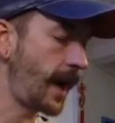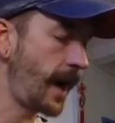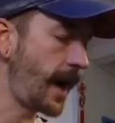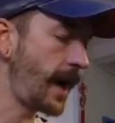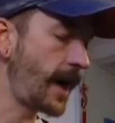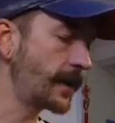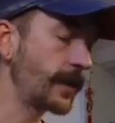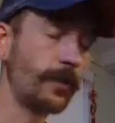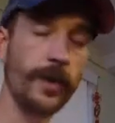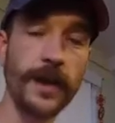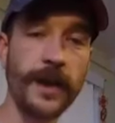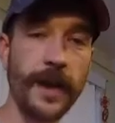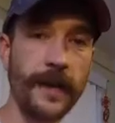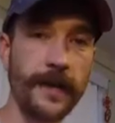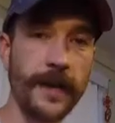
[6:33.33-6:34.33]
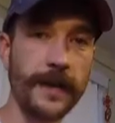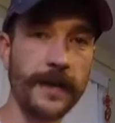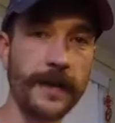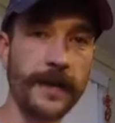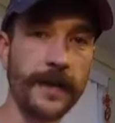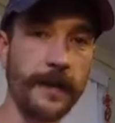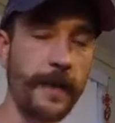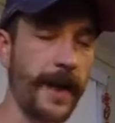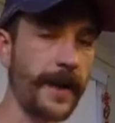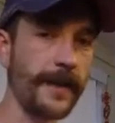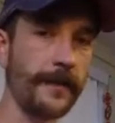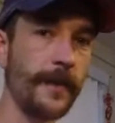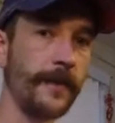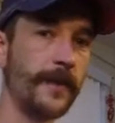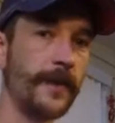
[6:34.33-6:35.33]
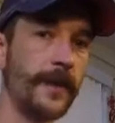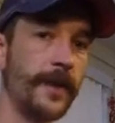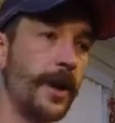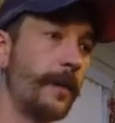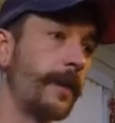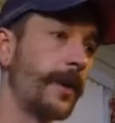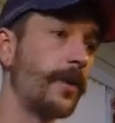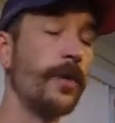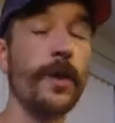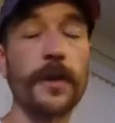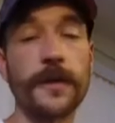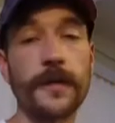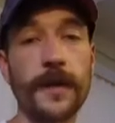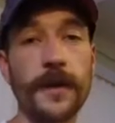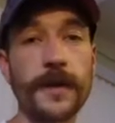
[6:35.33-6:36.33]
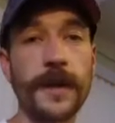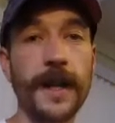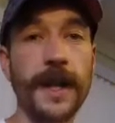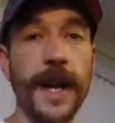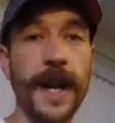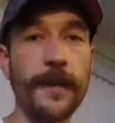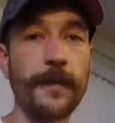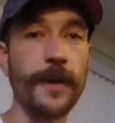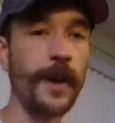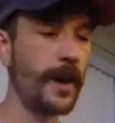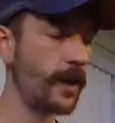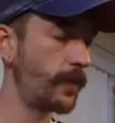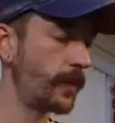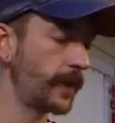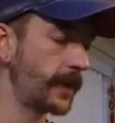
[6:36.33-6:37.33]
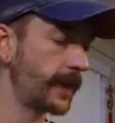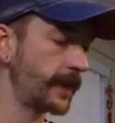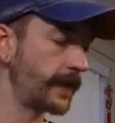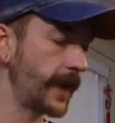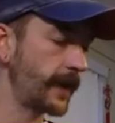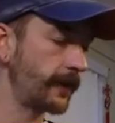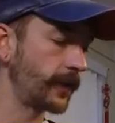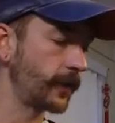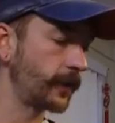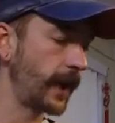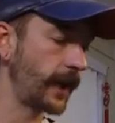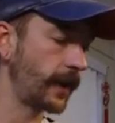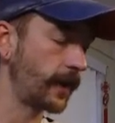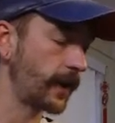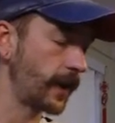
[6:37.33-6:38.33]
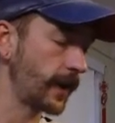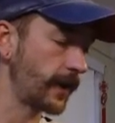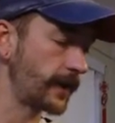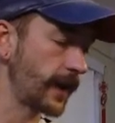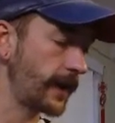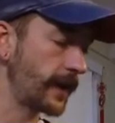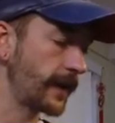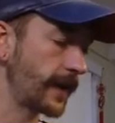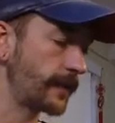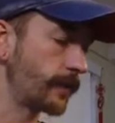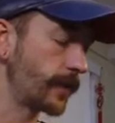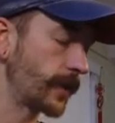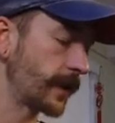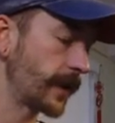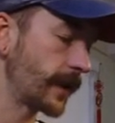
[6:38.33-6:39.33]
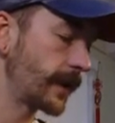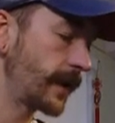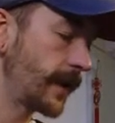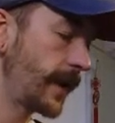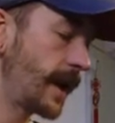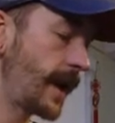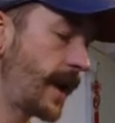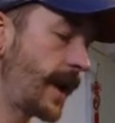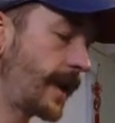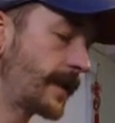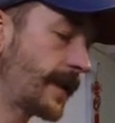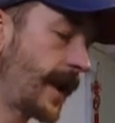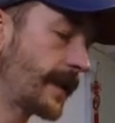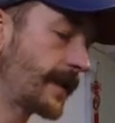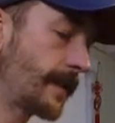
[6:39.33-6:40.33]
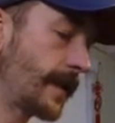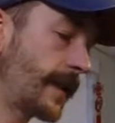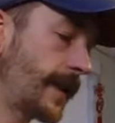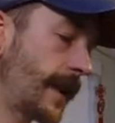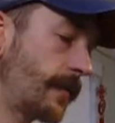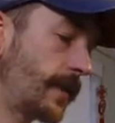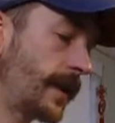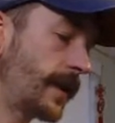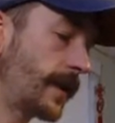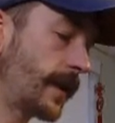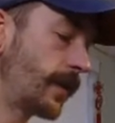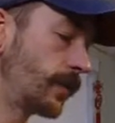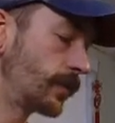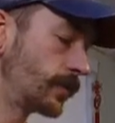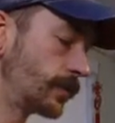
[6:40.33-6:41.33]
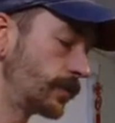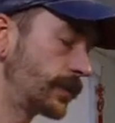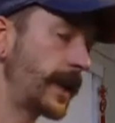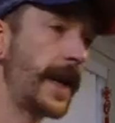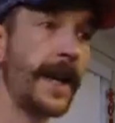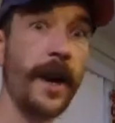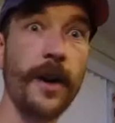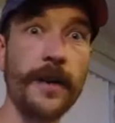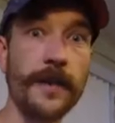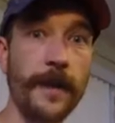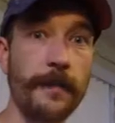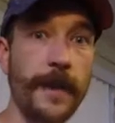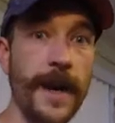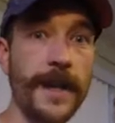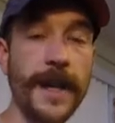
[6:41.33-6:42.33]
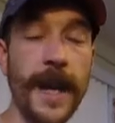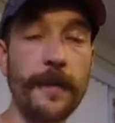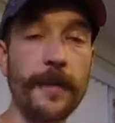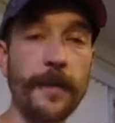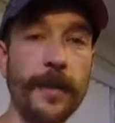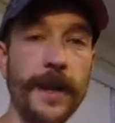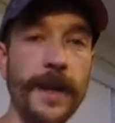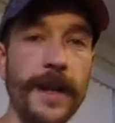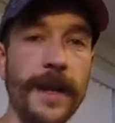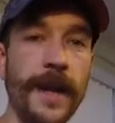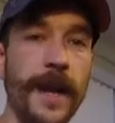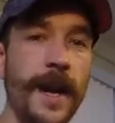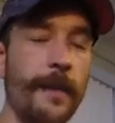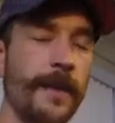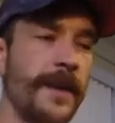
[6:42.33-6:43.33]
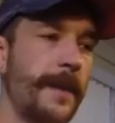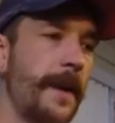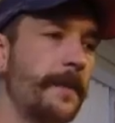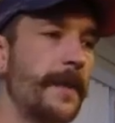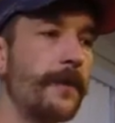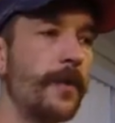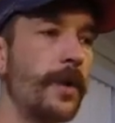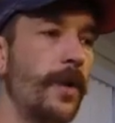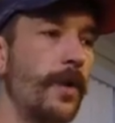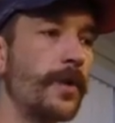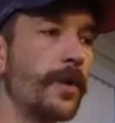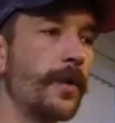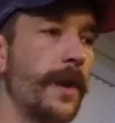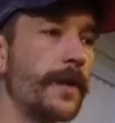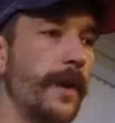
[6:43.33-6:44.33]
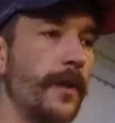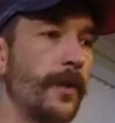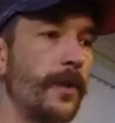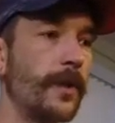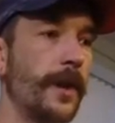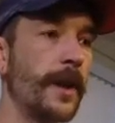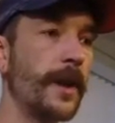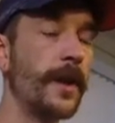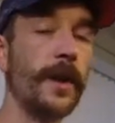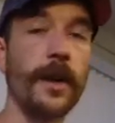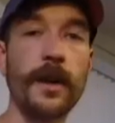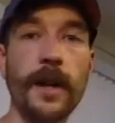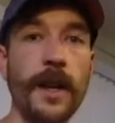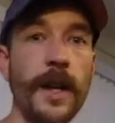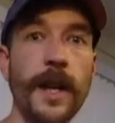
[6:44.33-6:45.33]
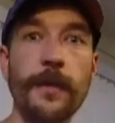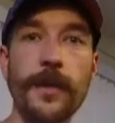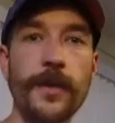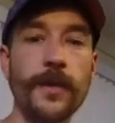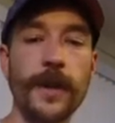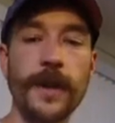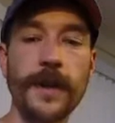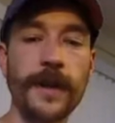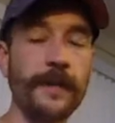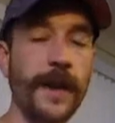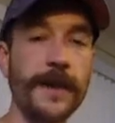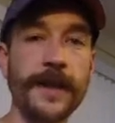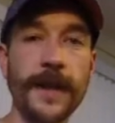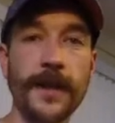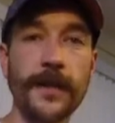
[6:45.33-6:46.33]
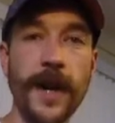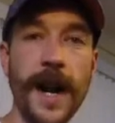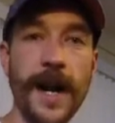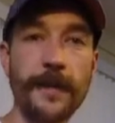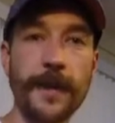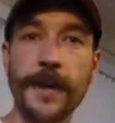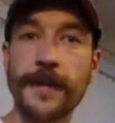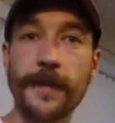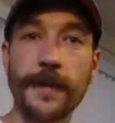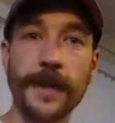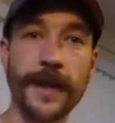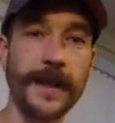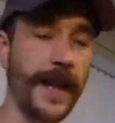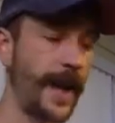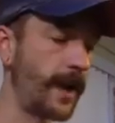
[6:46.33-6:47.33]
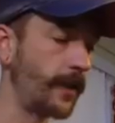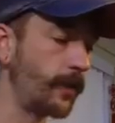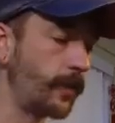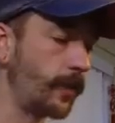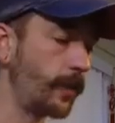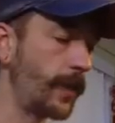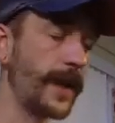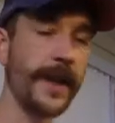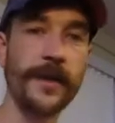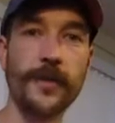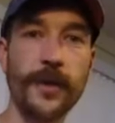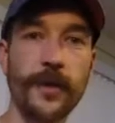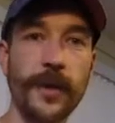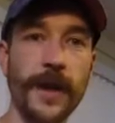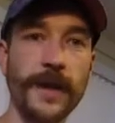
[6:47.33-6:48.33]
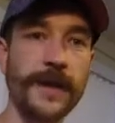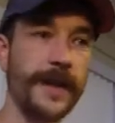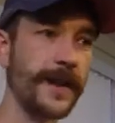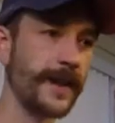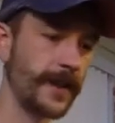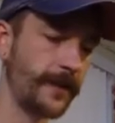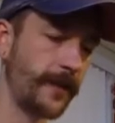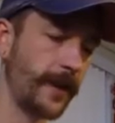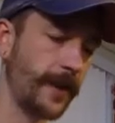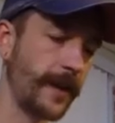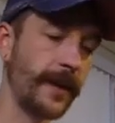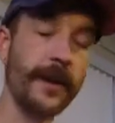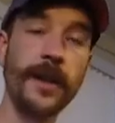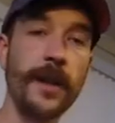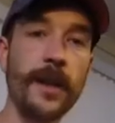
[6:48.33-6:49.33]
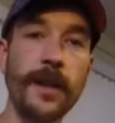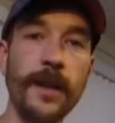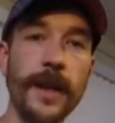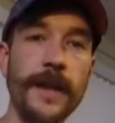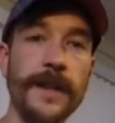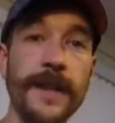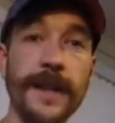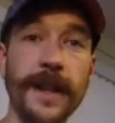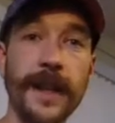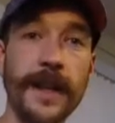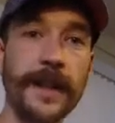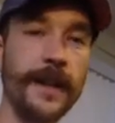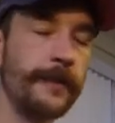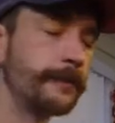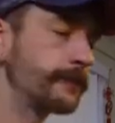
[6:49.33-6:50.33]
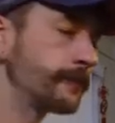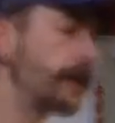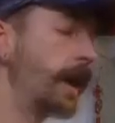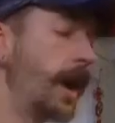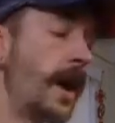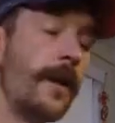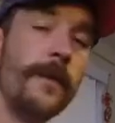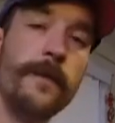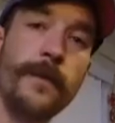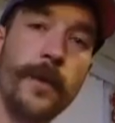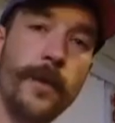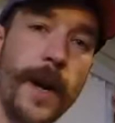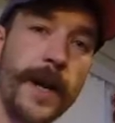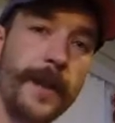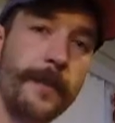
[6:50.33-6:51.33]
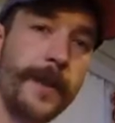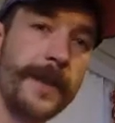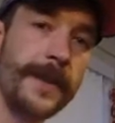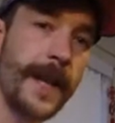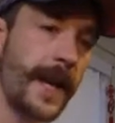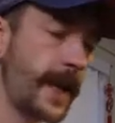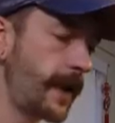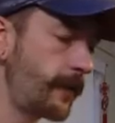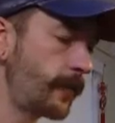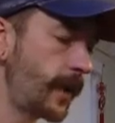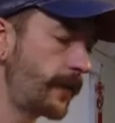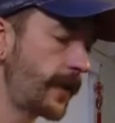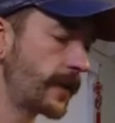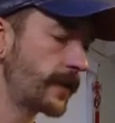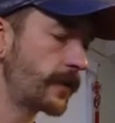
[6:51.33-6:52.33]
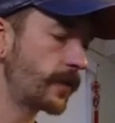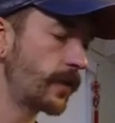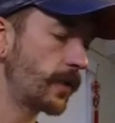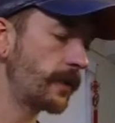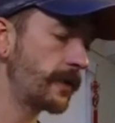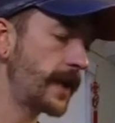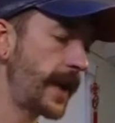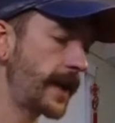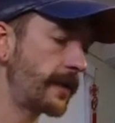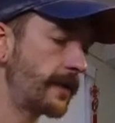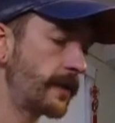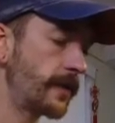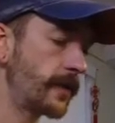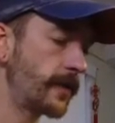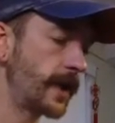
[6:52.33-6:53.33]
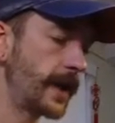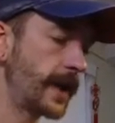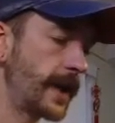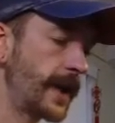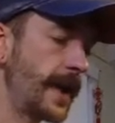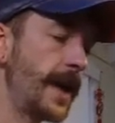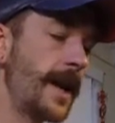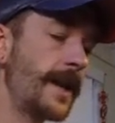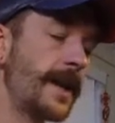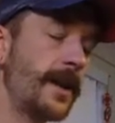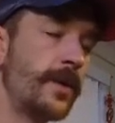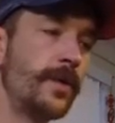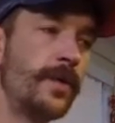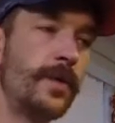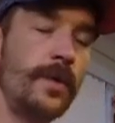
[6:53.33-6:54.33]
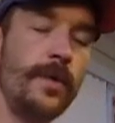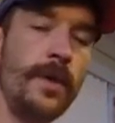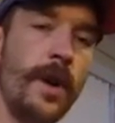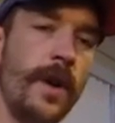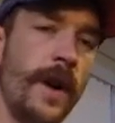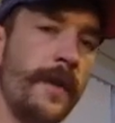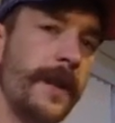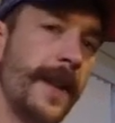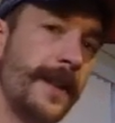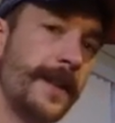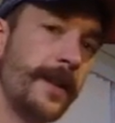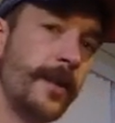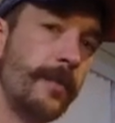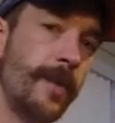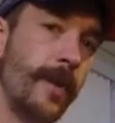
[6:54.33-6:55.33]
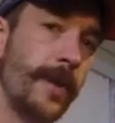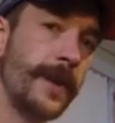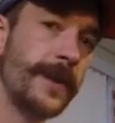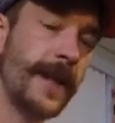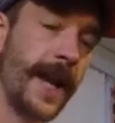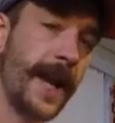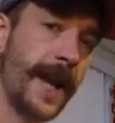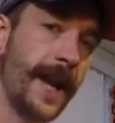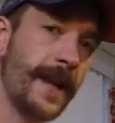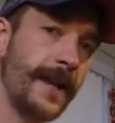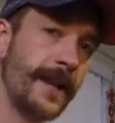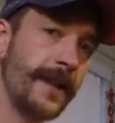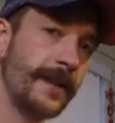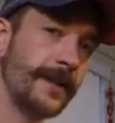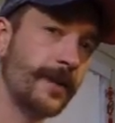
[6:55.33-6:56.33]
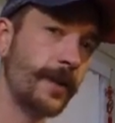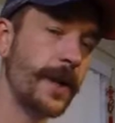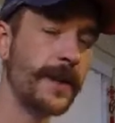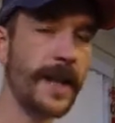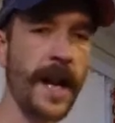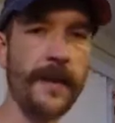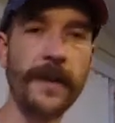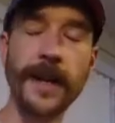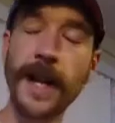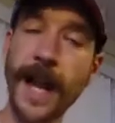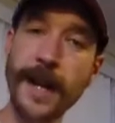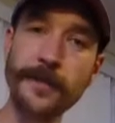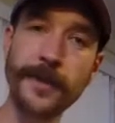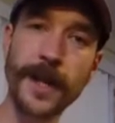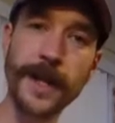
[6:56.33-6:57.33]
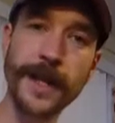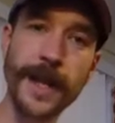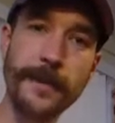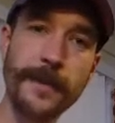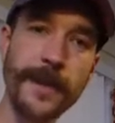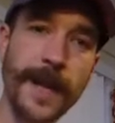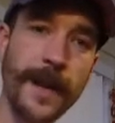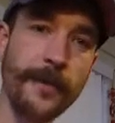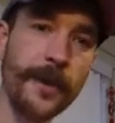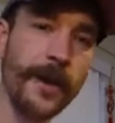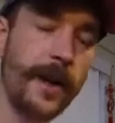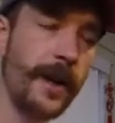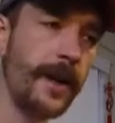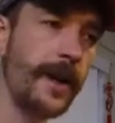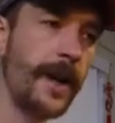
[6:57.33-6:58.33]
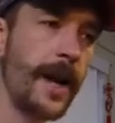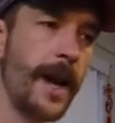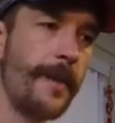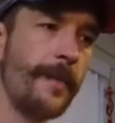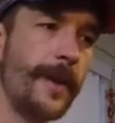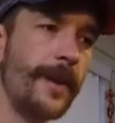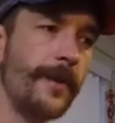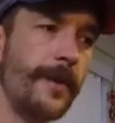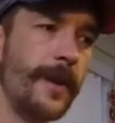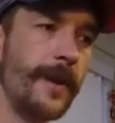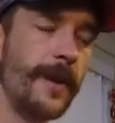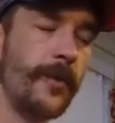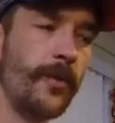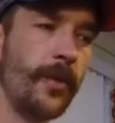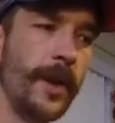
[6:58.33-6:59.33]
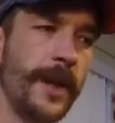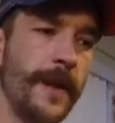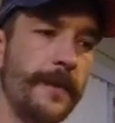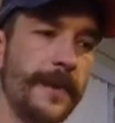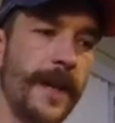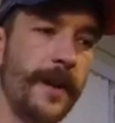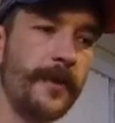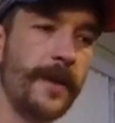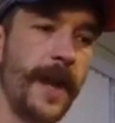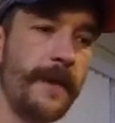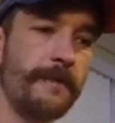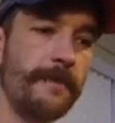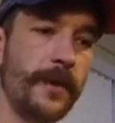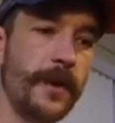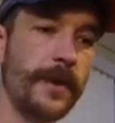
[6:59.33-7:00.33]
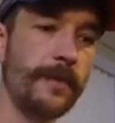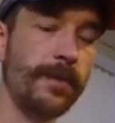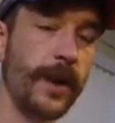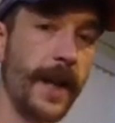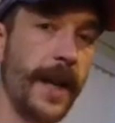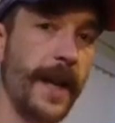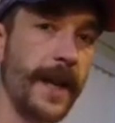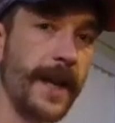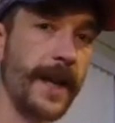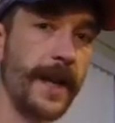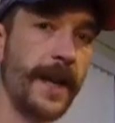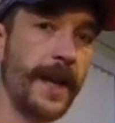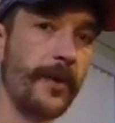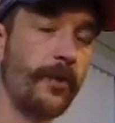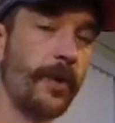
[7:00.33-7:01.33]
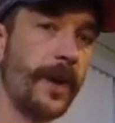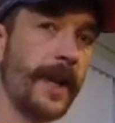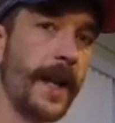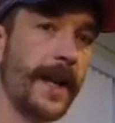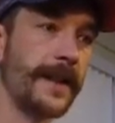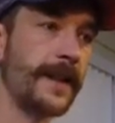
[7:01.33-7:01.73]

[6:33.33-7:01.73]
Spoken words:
I actually really love the mechanism of determining who goes first in the game with this kind of little deck of cards. I think that's brilliant. It's not something that we take out as our main game to play, but sometimes if we're going to a restaurant real quick or in between events at a track meet or something like that, we'll play this real quick just because it's fun and easy and light. For randomness, I gave BraveRats a score of -3. Now you do know everything that's in your opponent's hand, so it is kind of like an abstract game in that regard, but it really comes down to that first play. Really kind